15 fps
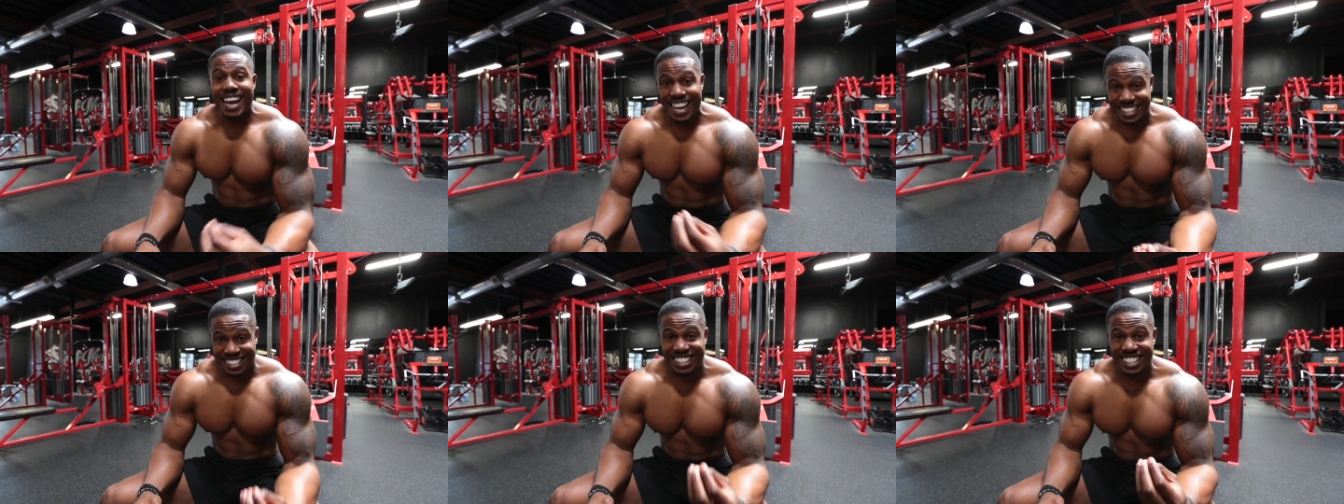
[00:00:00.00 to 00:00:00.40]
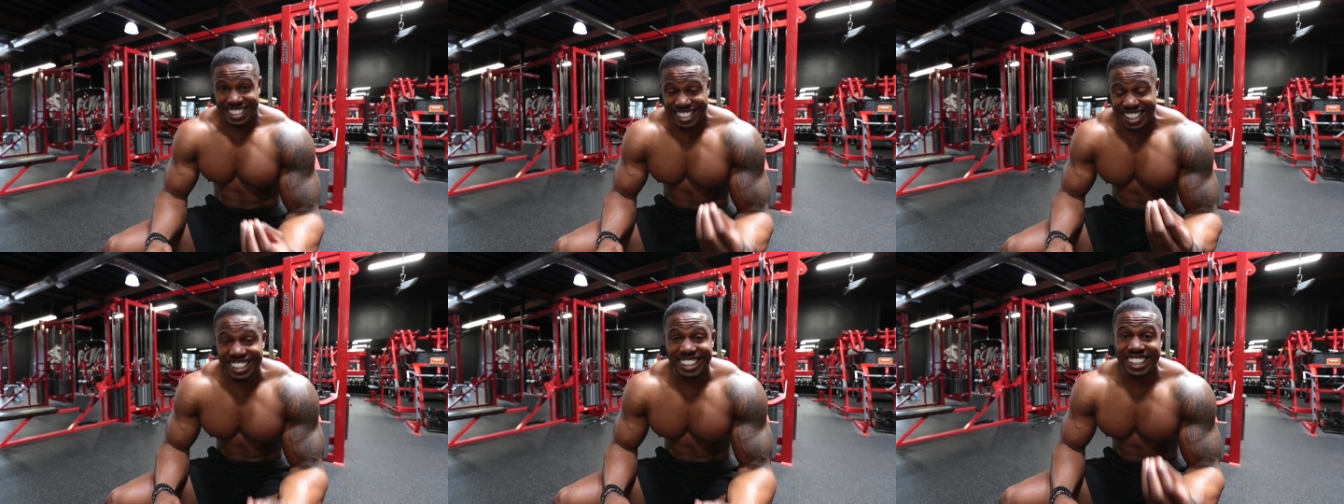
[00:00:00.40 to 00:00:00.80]
It's
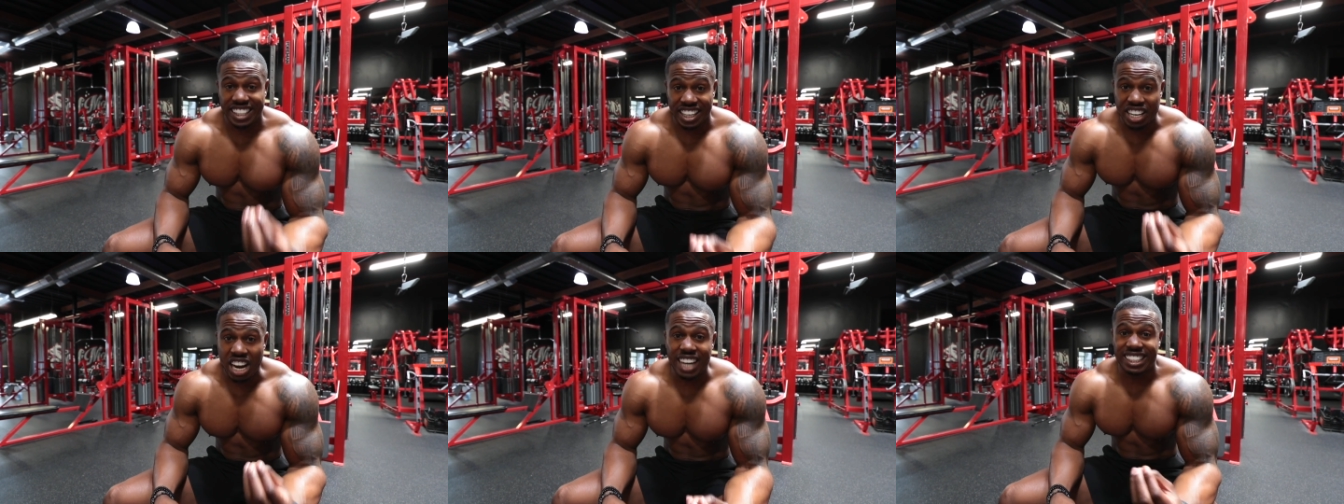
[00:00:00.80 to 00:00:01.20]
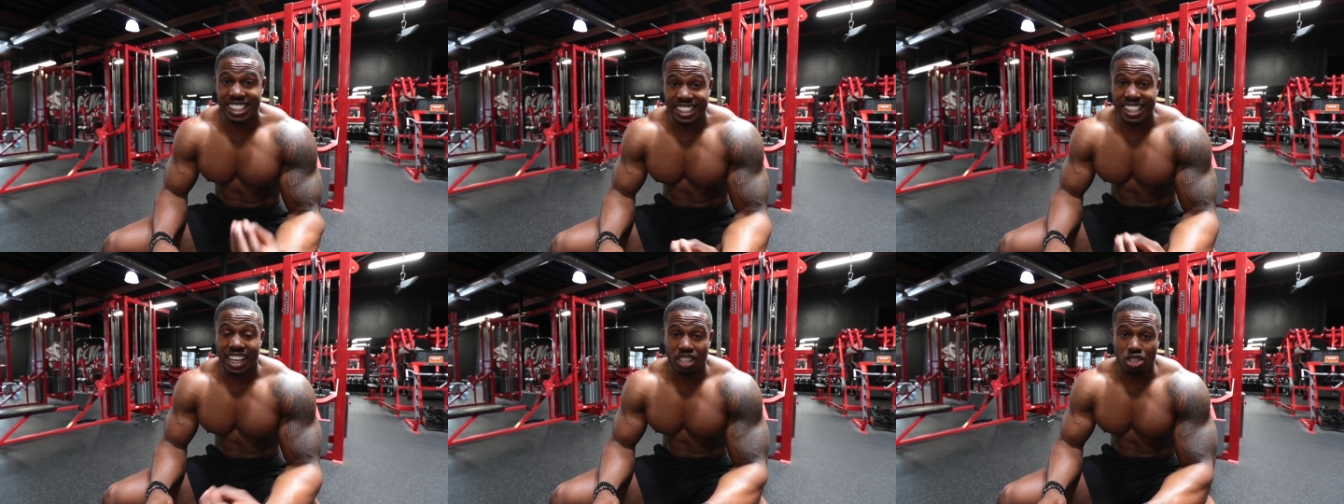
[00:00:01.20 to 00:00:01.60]
60 to 90
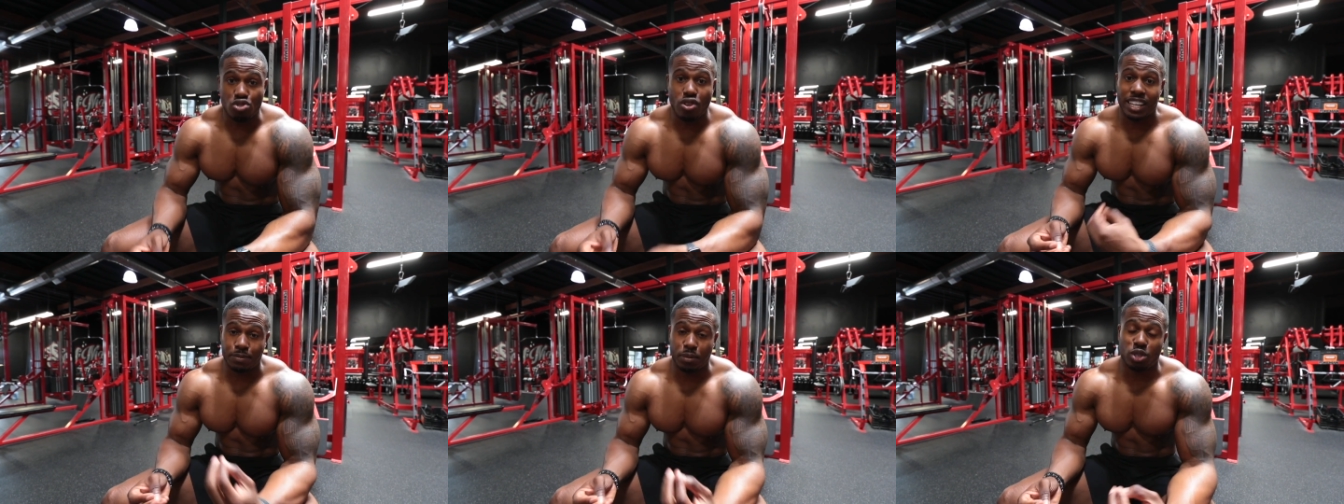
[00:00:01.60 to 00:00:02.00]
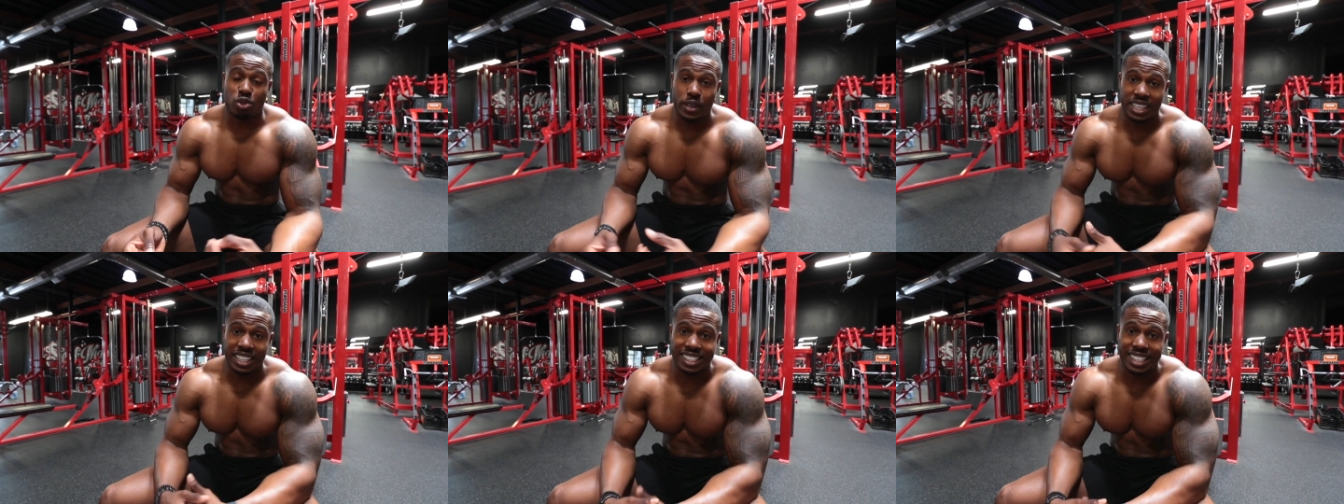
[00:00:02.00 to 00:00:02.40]
seconds rest
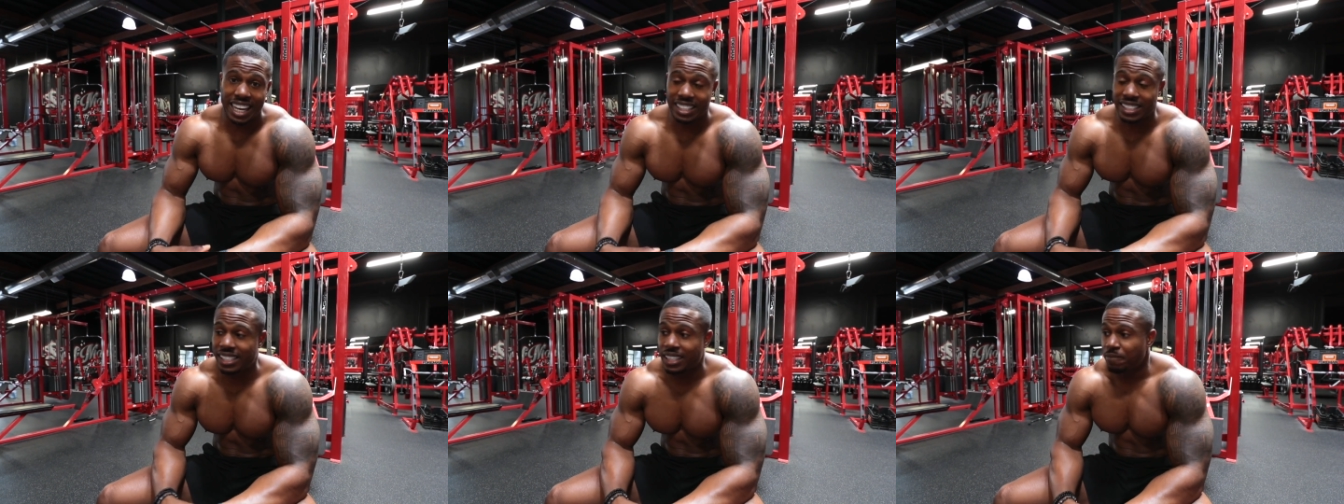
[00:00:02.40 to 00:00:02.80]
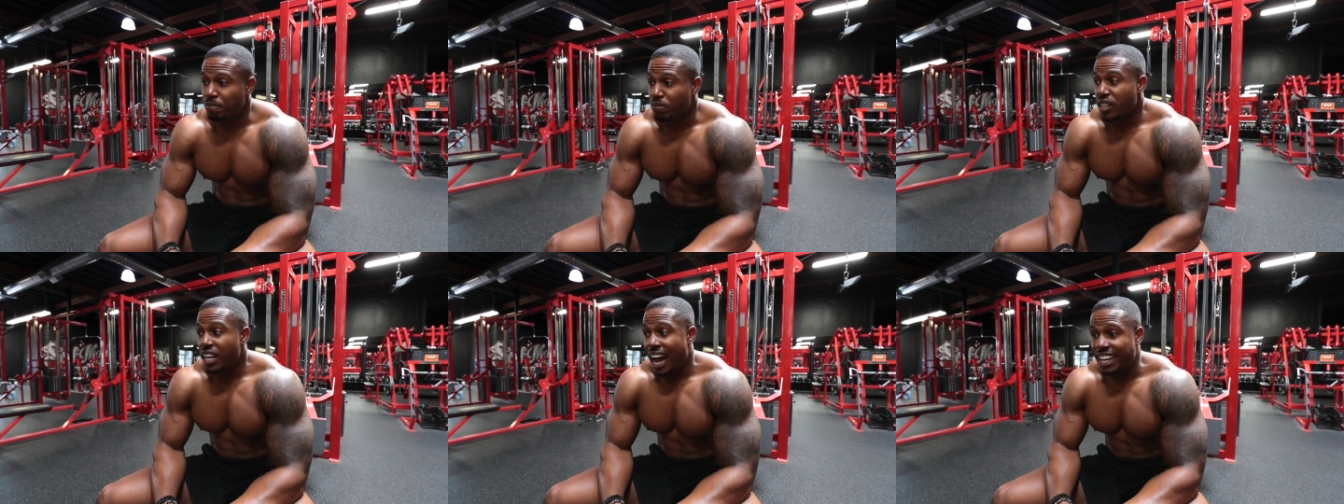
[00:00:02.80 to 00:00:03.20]
between the sets.
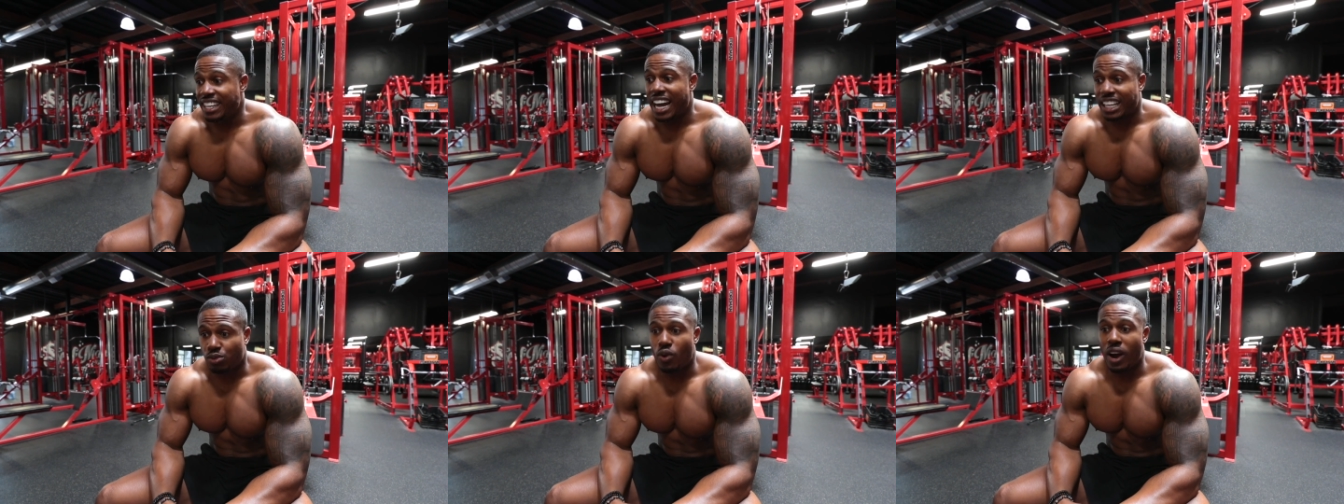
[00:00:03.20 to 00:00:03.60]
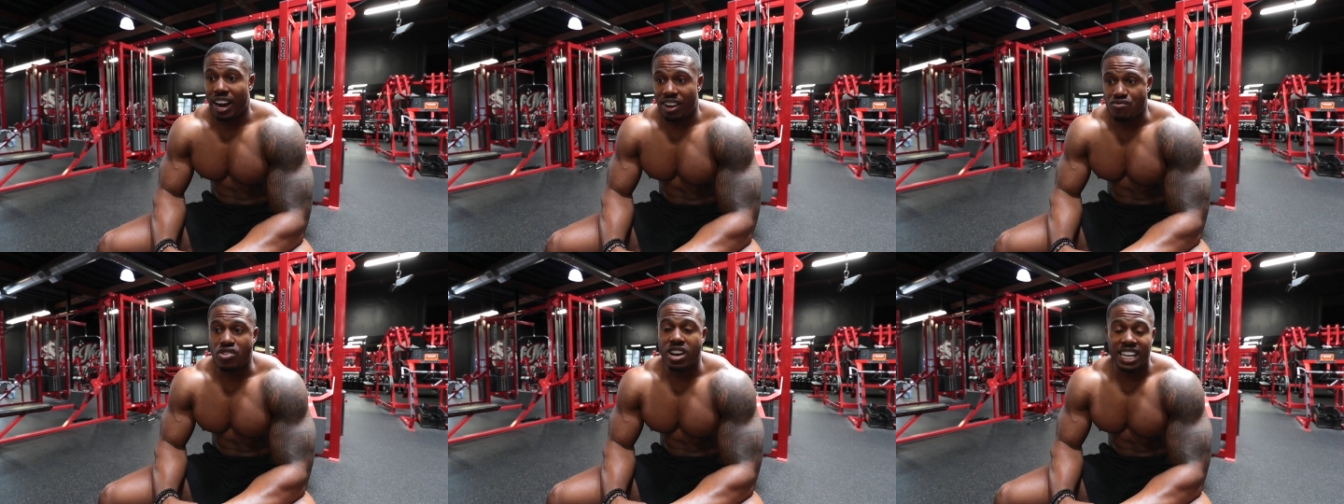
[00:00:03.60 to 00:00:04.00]
And that's
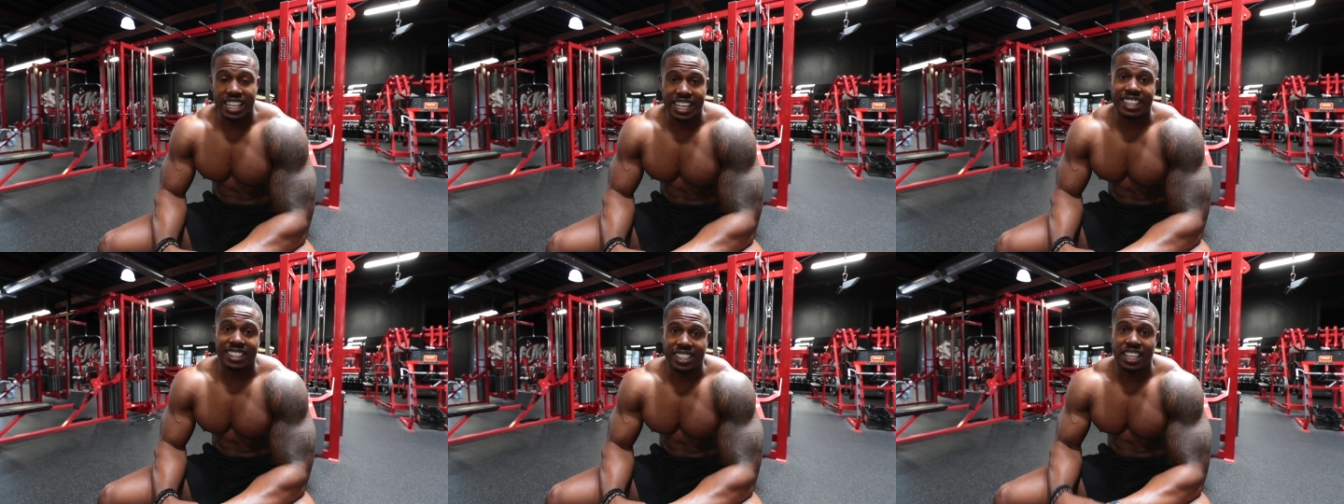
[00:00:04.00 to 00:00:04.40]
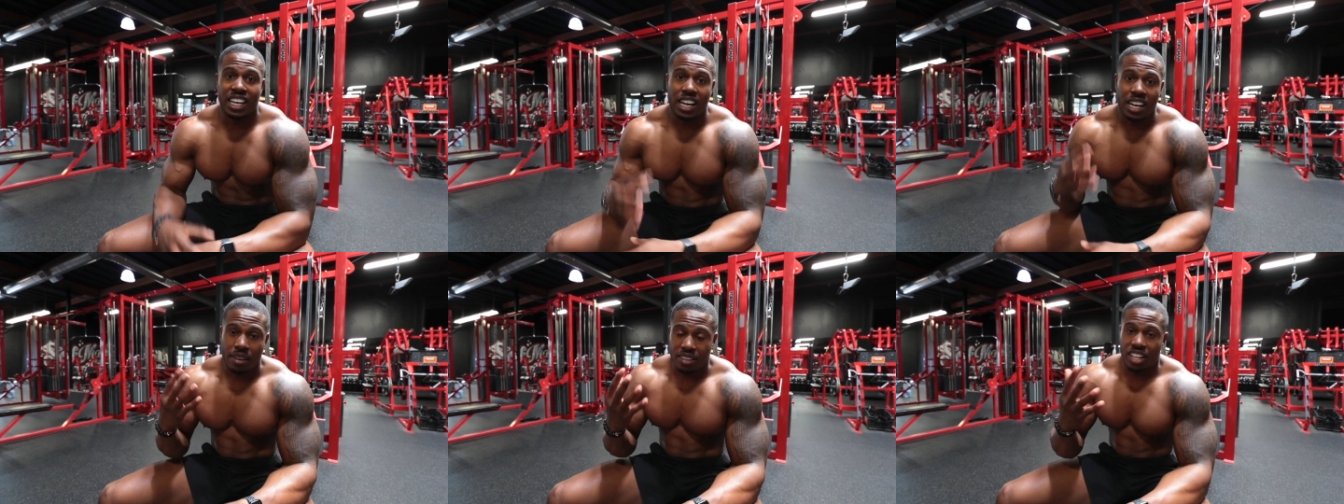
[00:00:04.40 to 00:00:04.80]
where it really is,
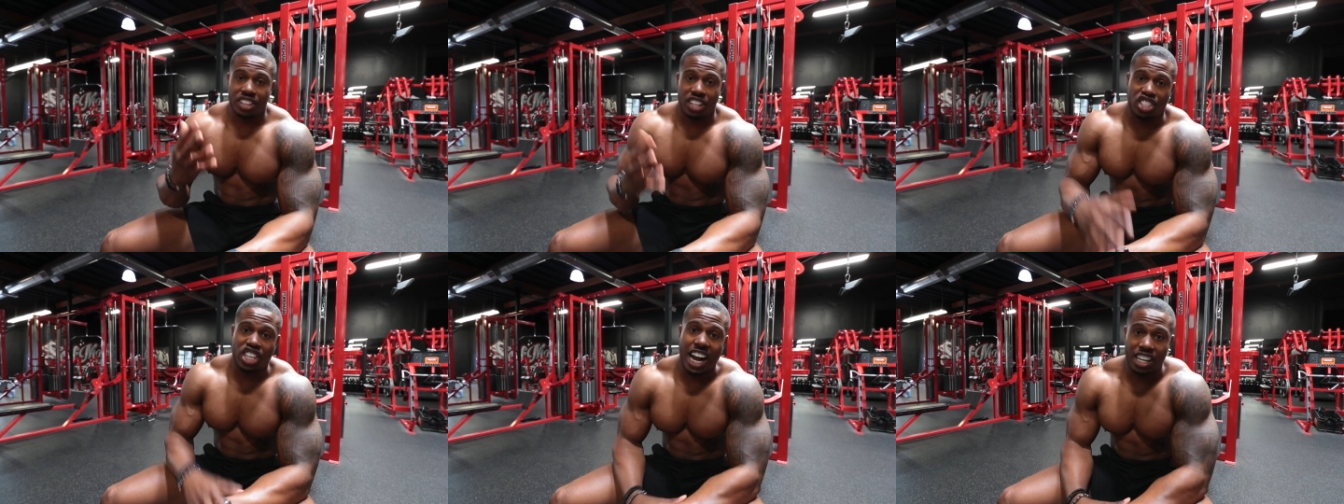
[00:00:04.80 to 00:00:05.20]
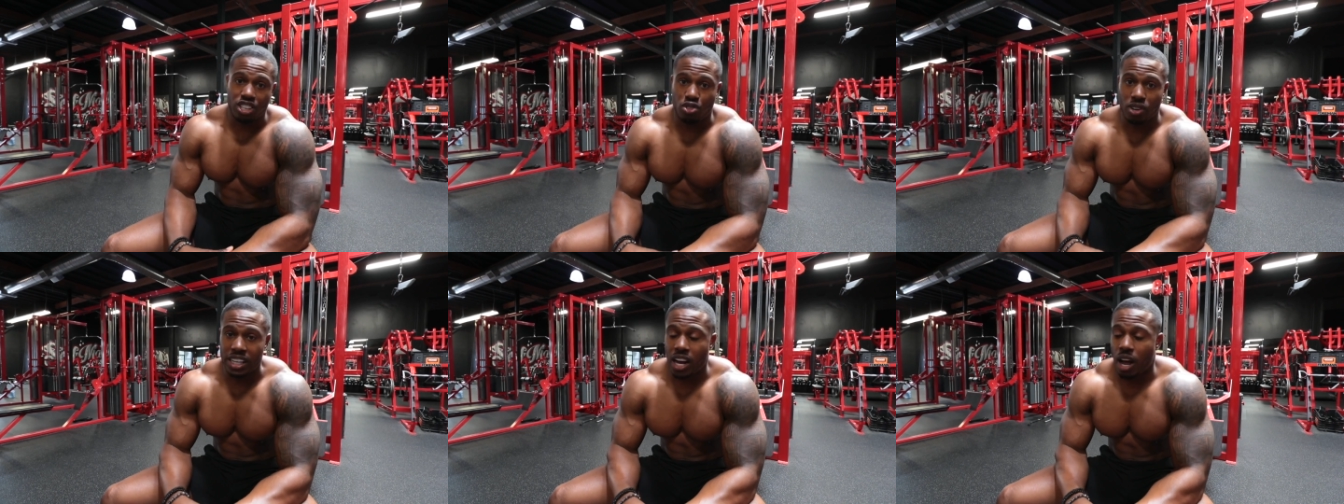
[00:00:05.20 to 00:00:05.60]
the
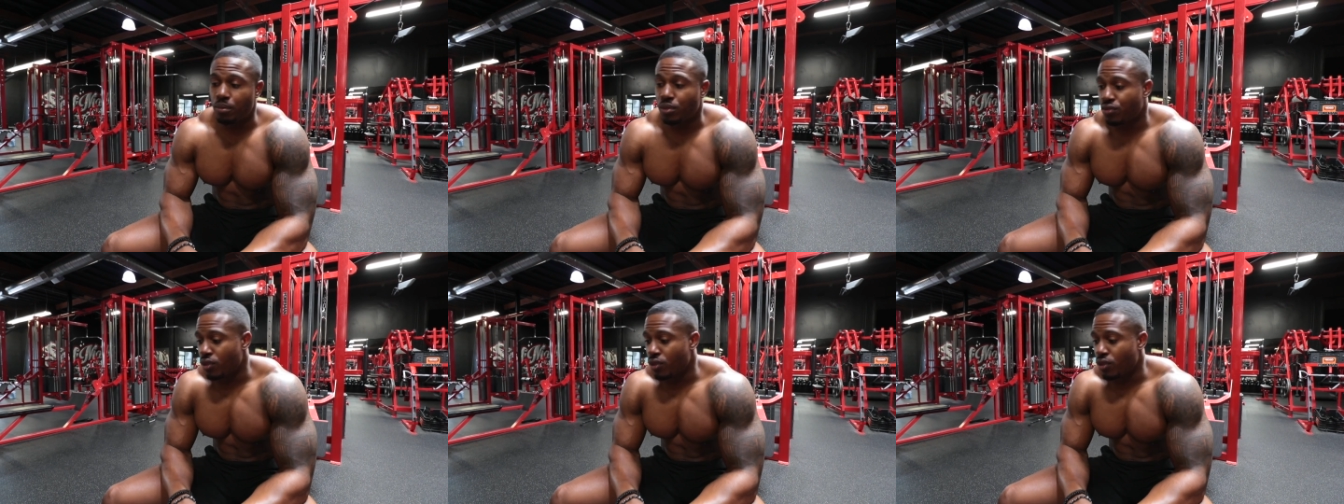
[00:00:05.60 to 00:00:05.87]
challenge really comes